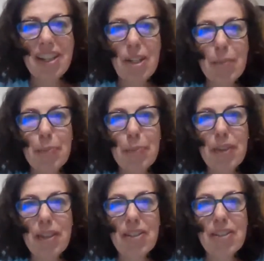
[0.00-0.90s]

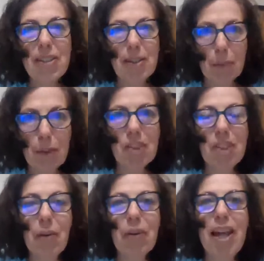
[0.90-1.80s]
because we're
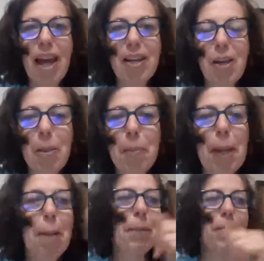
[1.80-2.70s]
staring at it on the
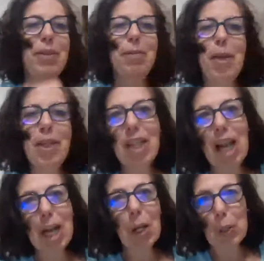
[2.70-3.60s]
paper, and it
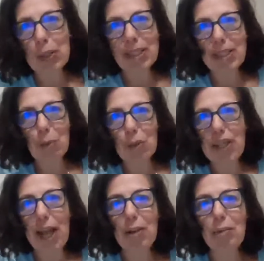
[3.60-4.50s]
kind of holds us more
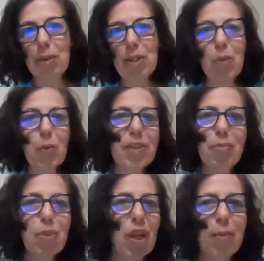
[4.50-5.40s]
accountable. Otherwise,
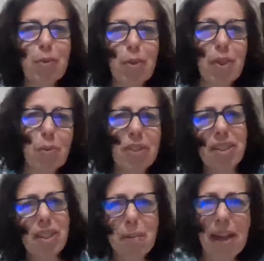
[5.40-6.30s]
sometimes we go, well,
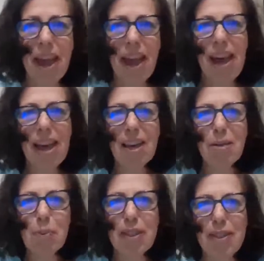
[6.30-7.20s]
it's in my
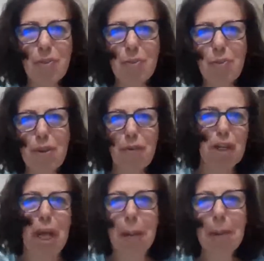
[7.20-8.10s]
head, but then we
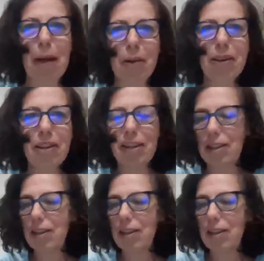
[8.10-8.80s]
forget about it.